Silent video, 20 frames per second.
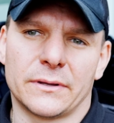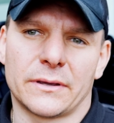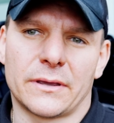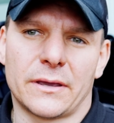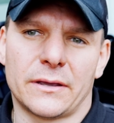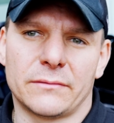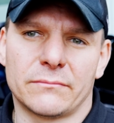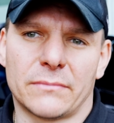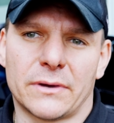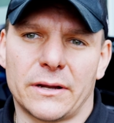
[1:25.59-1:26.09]

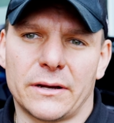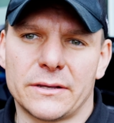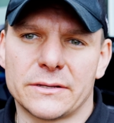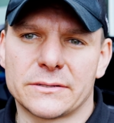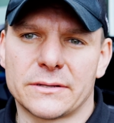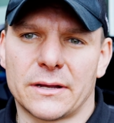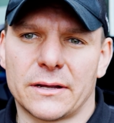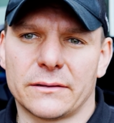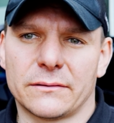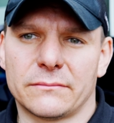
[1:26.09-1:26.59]
again, money
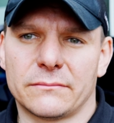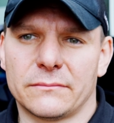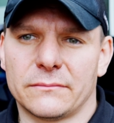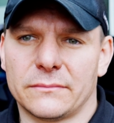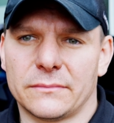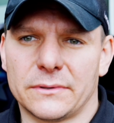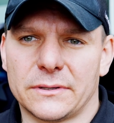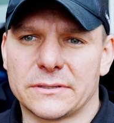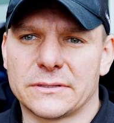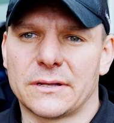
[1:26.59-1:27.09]
is not
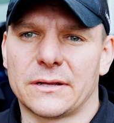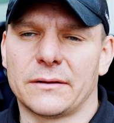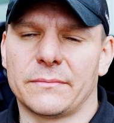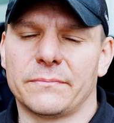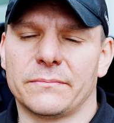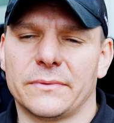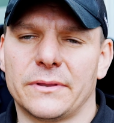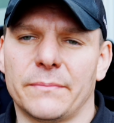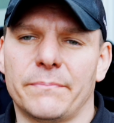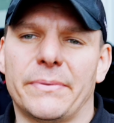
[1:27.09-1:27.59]

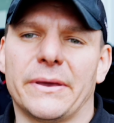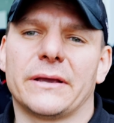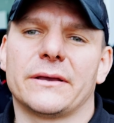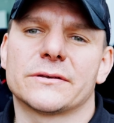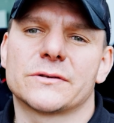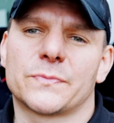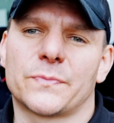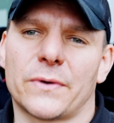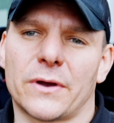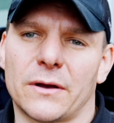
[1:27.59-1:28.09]
the
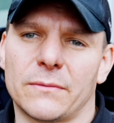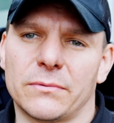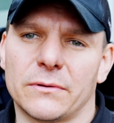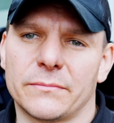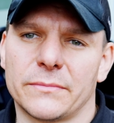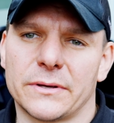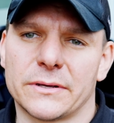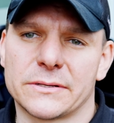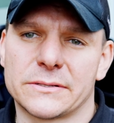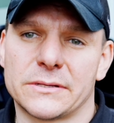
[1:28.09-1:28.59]
biggest
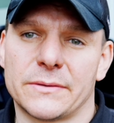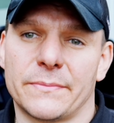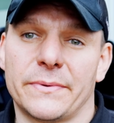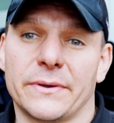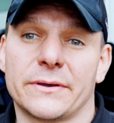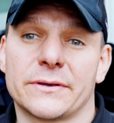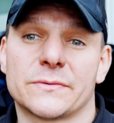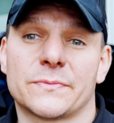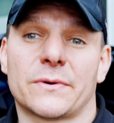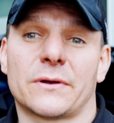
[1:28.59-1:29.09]
problem. The
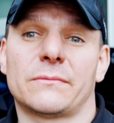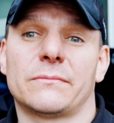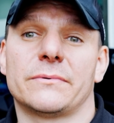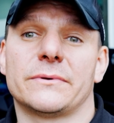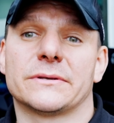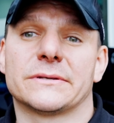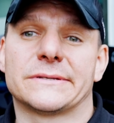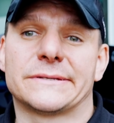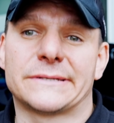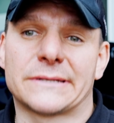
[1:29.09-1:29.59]
biggest
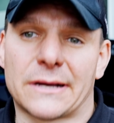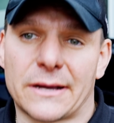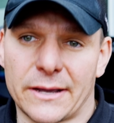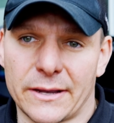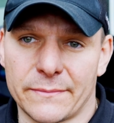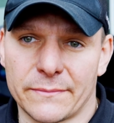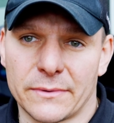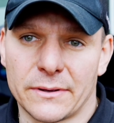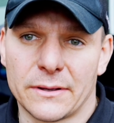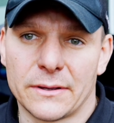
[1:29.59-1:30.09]
problem is
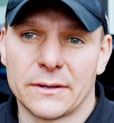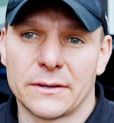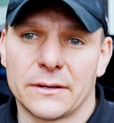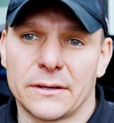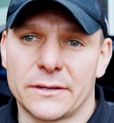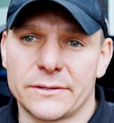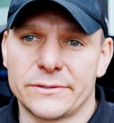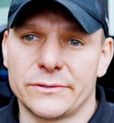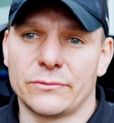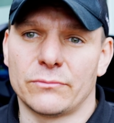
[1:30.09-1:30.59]
time.
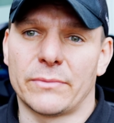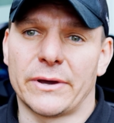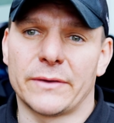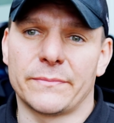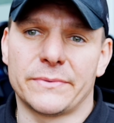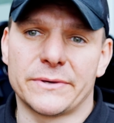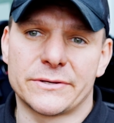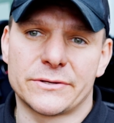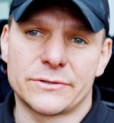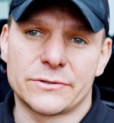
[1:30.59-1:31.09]
Is you
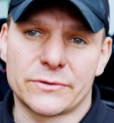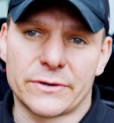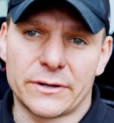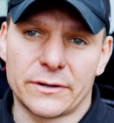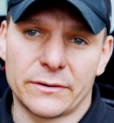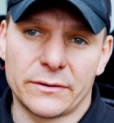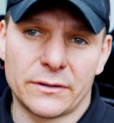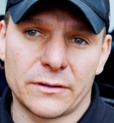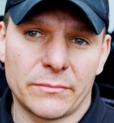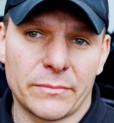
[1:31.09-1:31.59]
might be
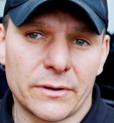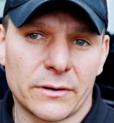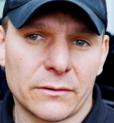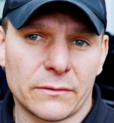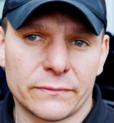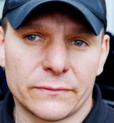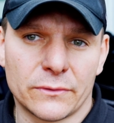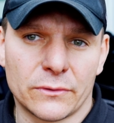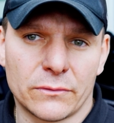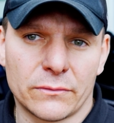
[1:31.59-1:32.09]
stranded in the middle
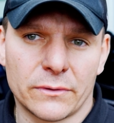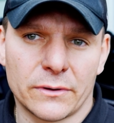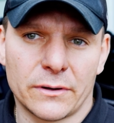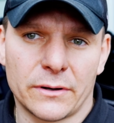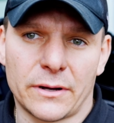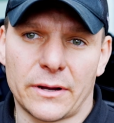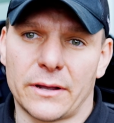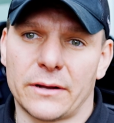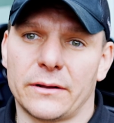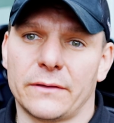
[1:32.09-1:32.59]
of nowhere,
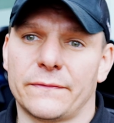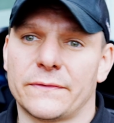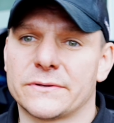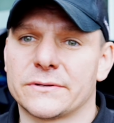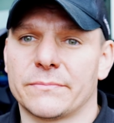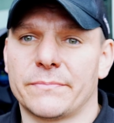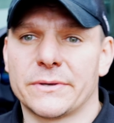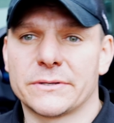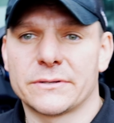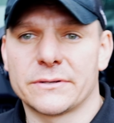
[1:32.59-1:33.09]
and if
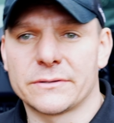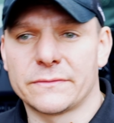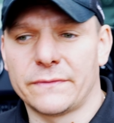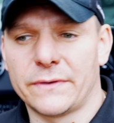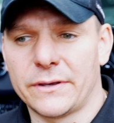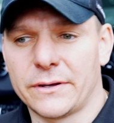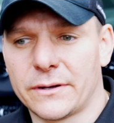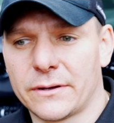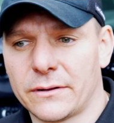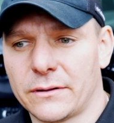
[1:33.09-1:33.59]
it's a business
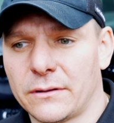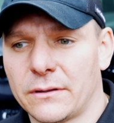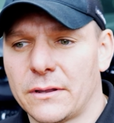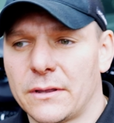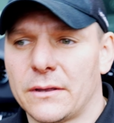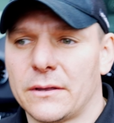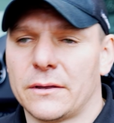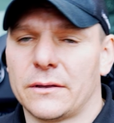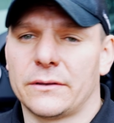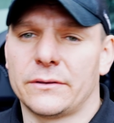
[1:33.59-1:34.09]
vehicle,
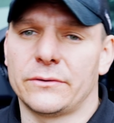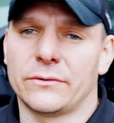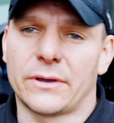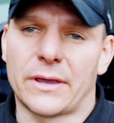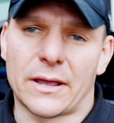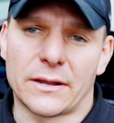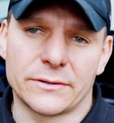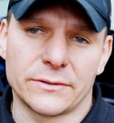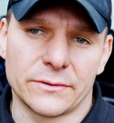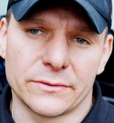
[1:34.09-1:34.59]
you
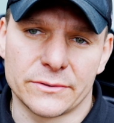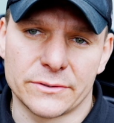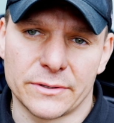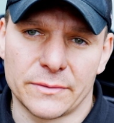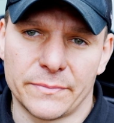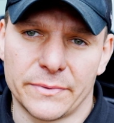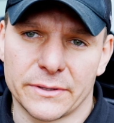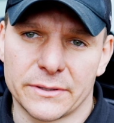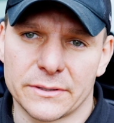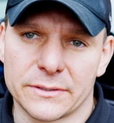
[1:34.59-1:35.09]
can't use
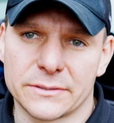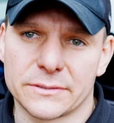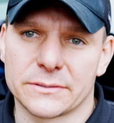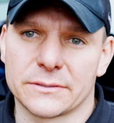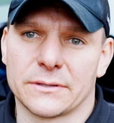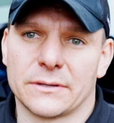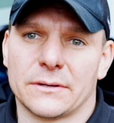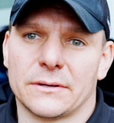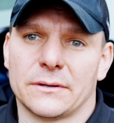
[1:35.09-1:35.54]
it because